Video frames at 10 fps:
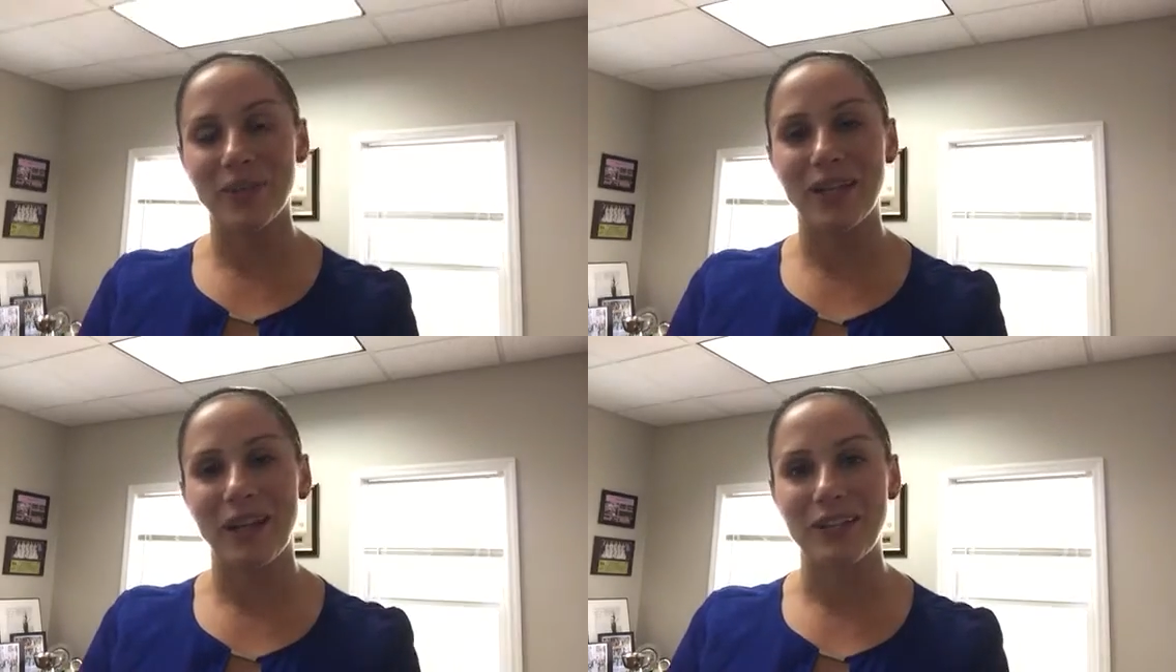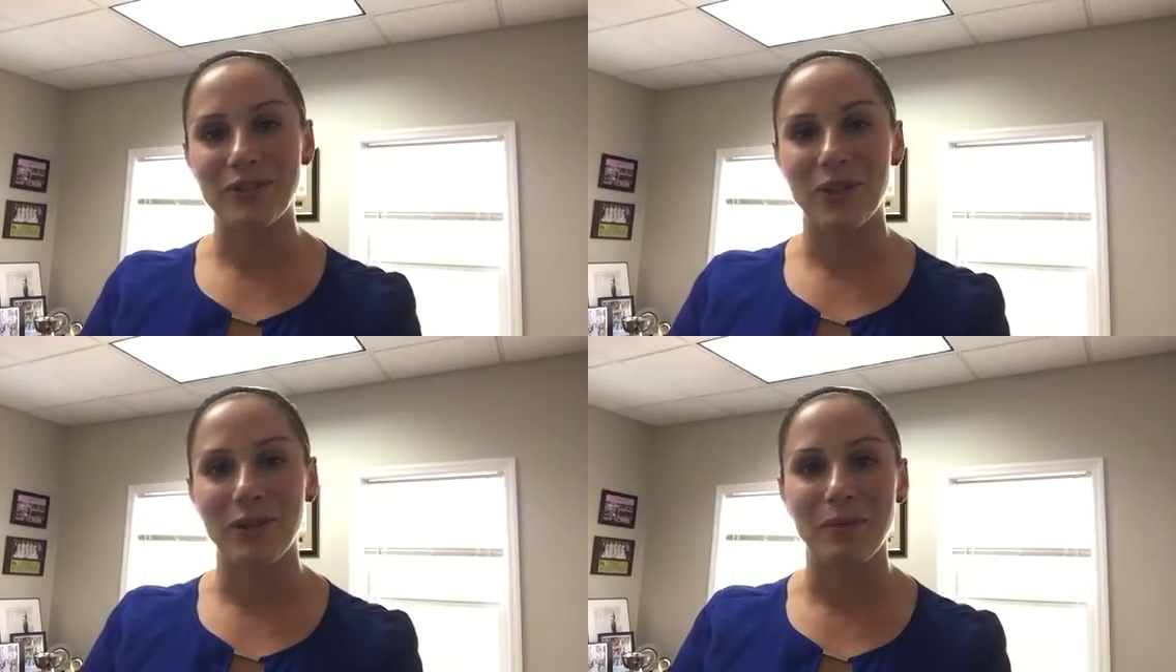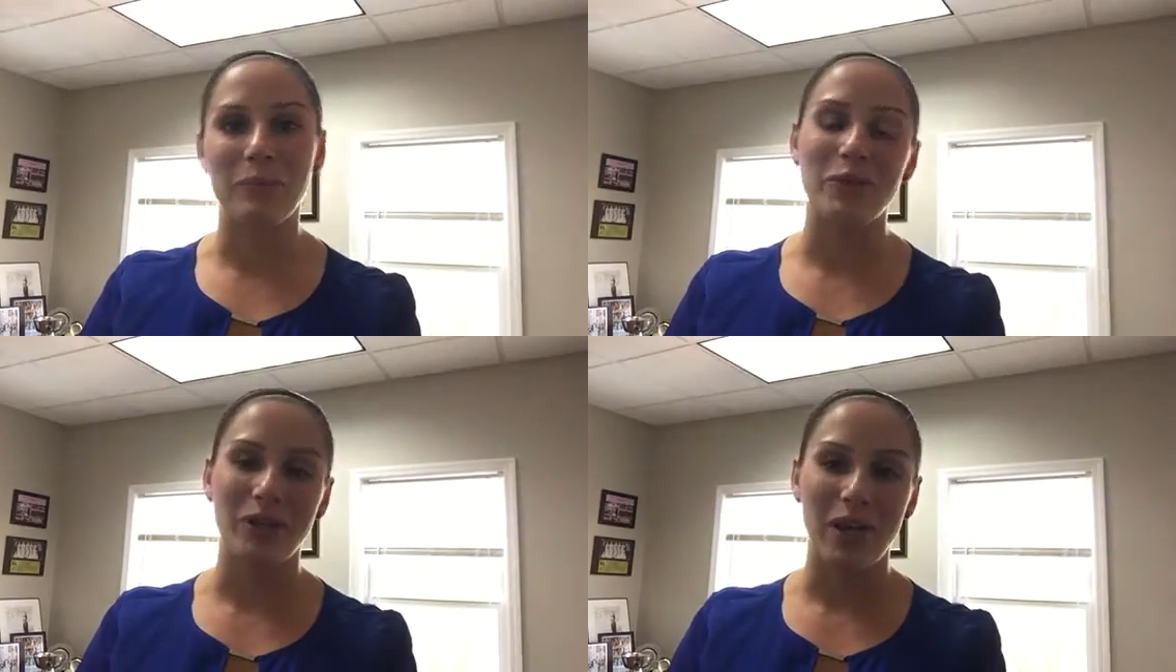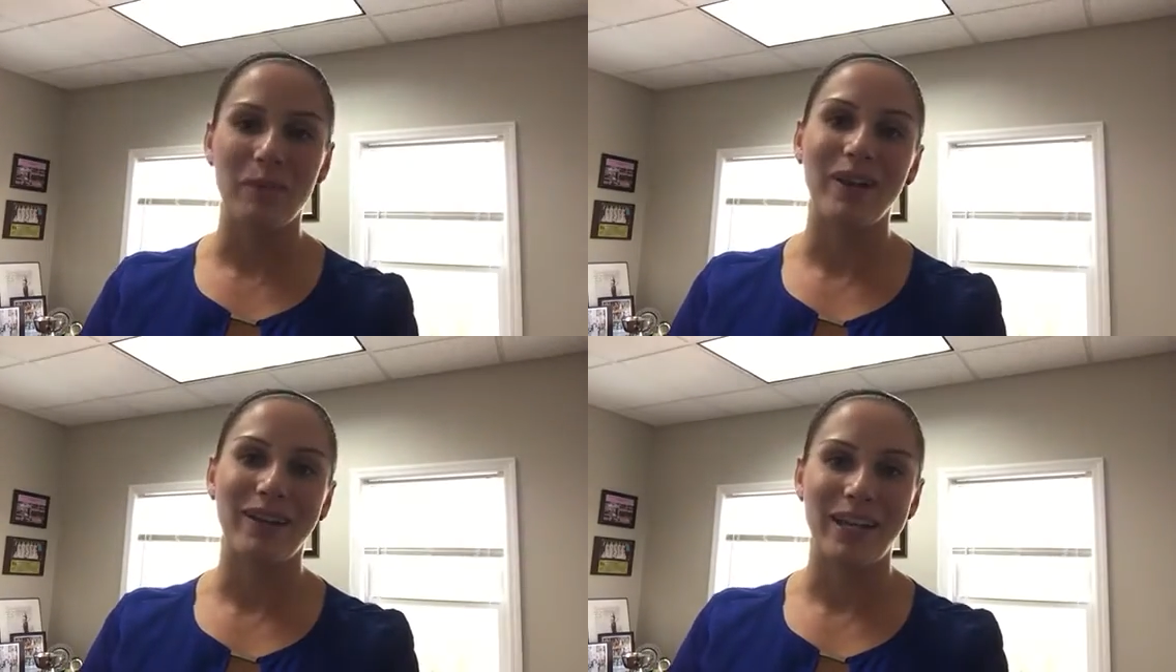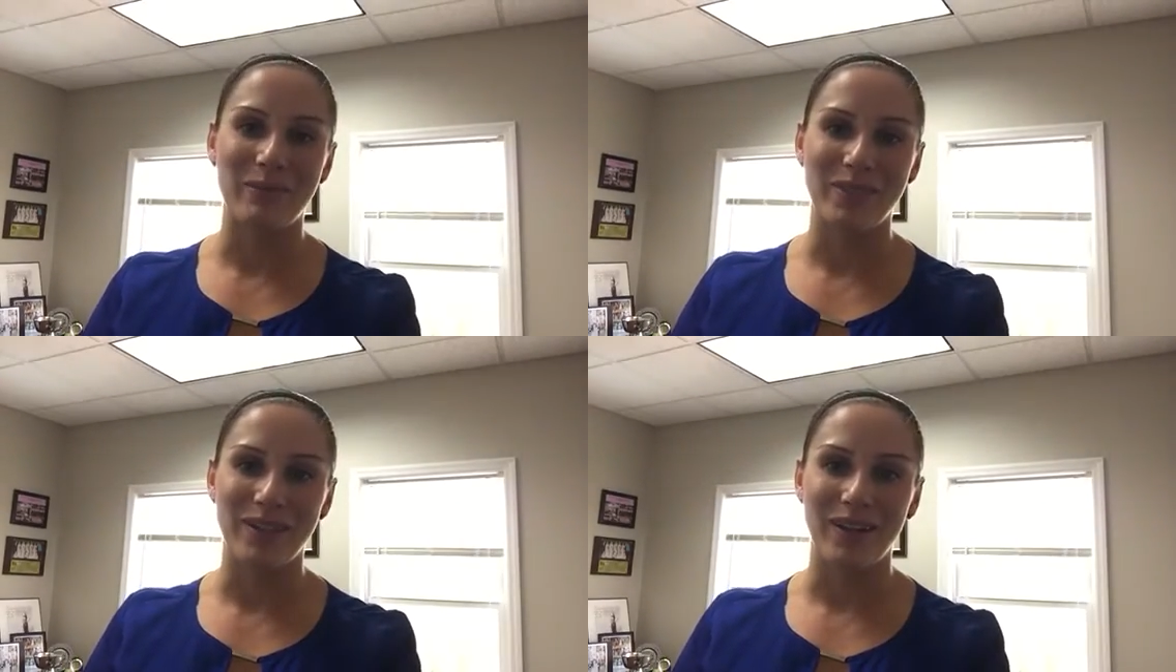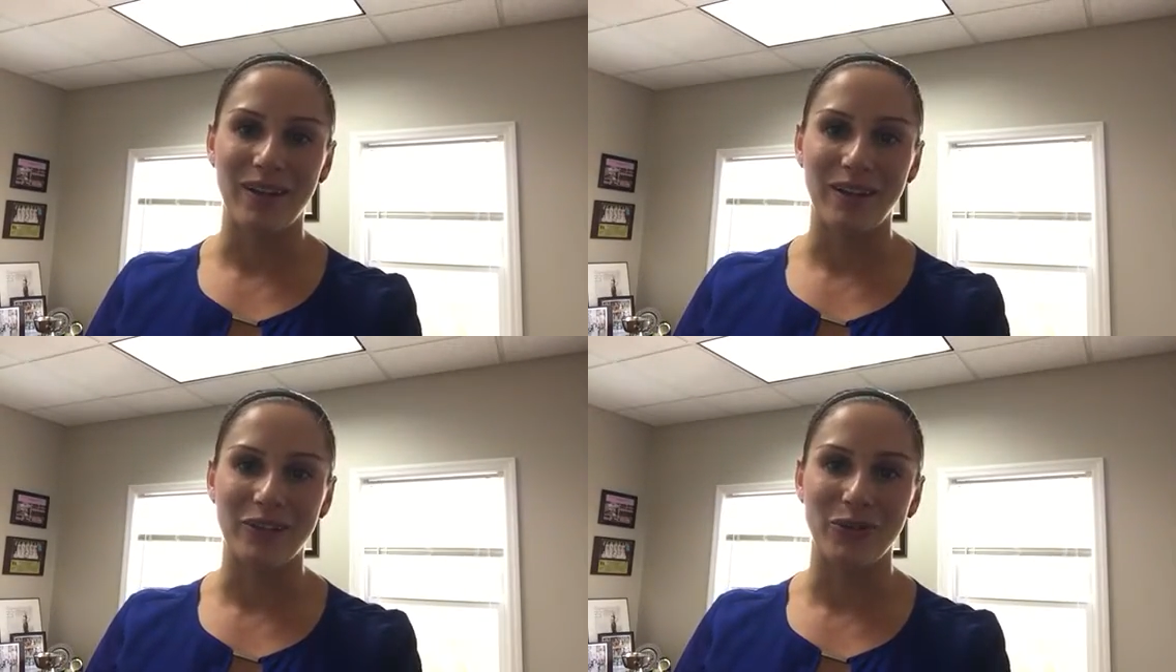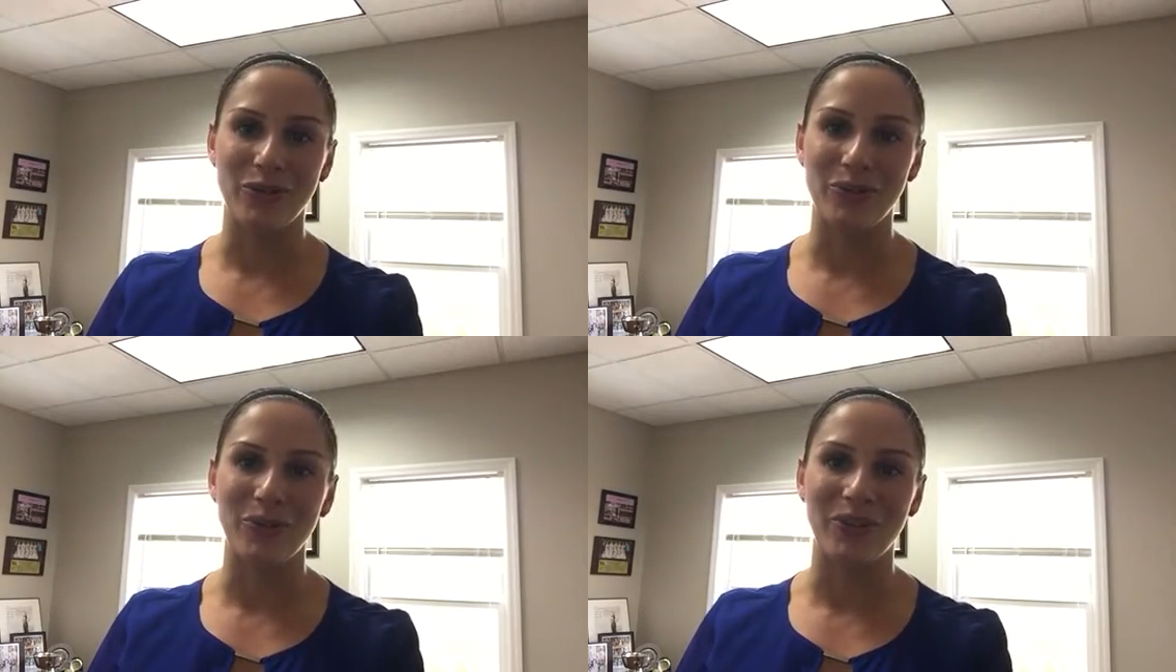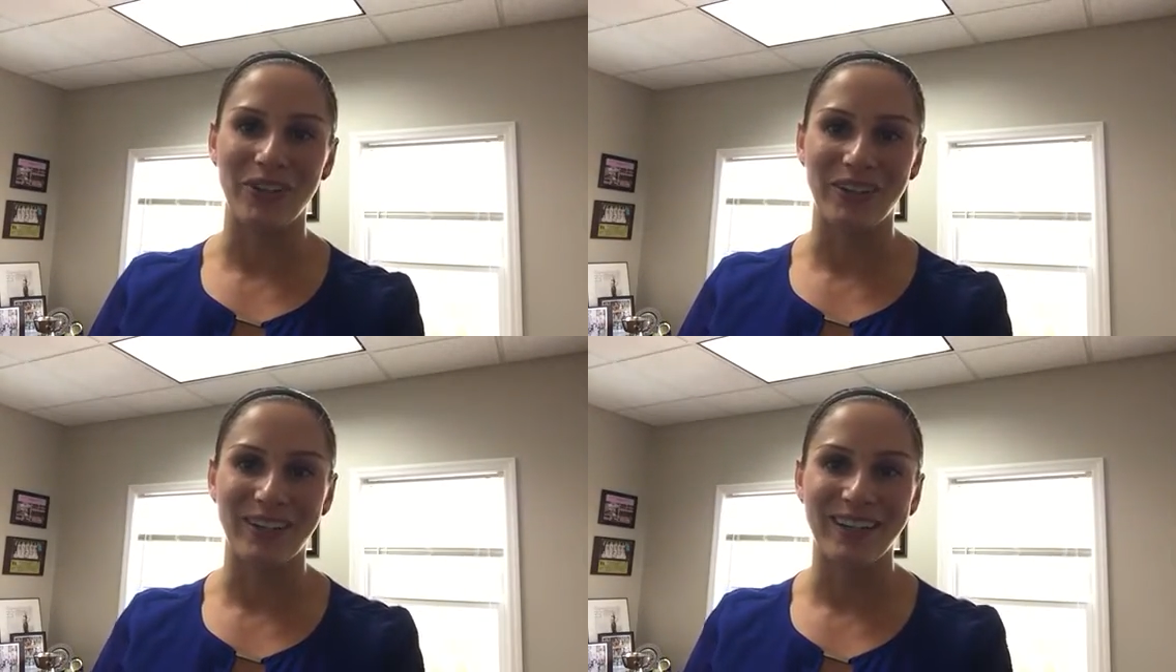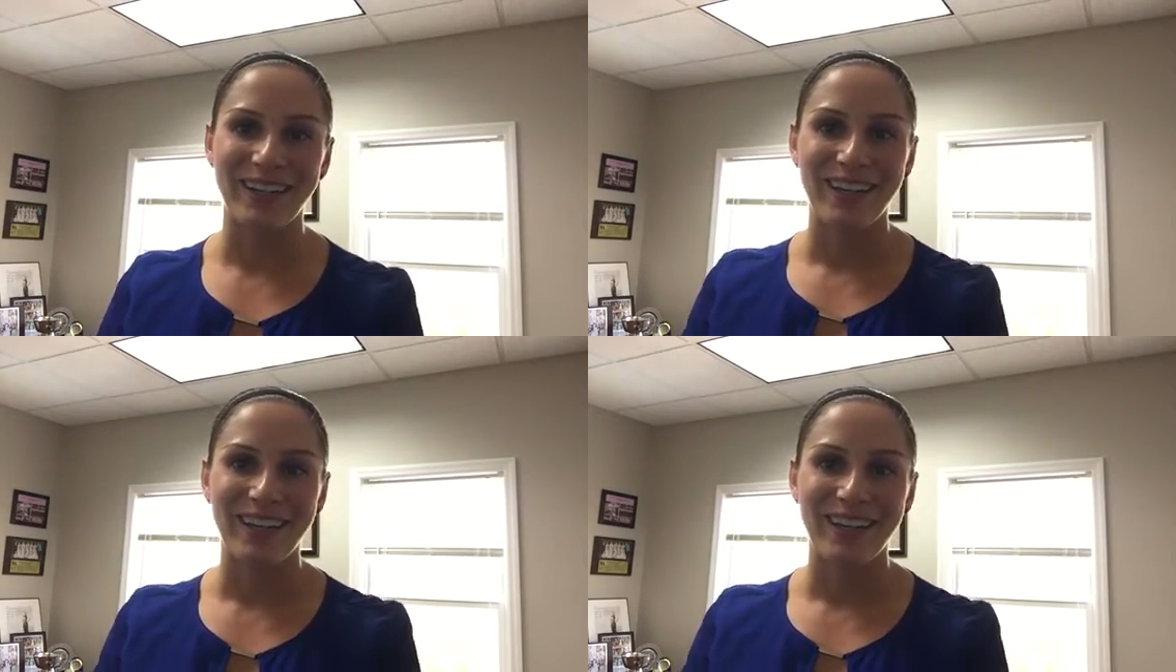when I saw my book up on Amazon to order.